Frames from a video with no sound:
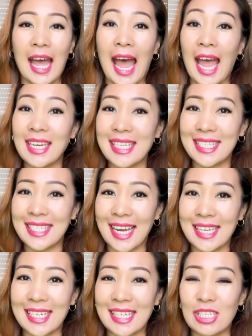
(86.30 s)
I
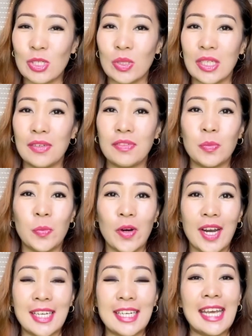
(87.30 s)
decided to give the
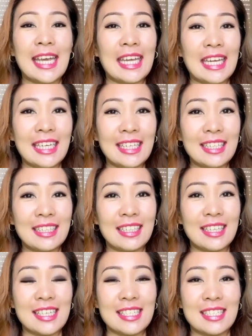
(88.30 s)
brand INKEY
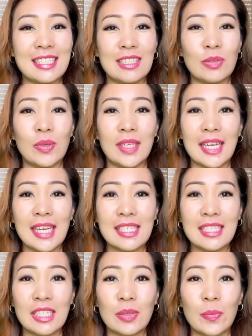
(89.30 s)
List with
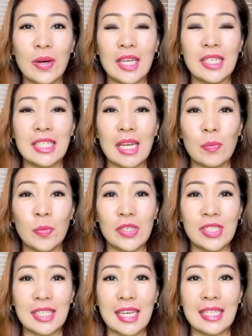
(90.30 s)
niacinamide
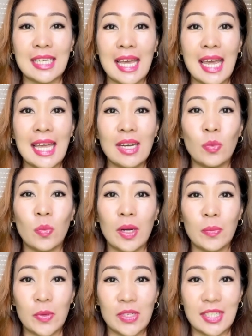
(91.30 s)
10% and 1%
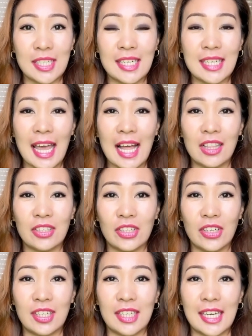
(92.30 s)

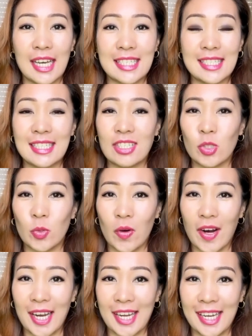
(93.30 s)
hyaluronic acid a
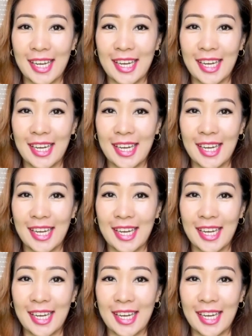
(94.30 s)
try.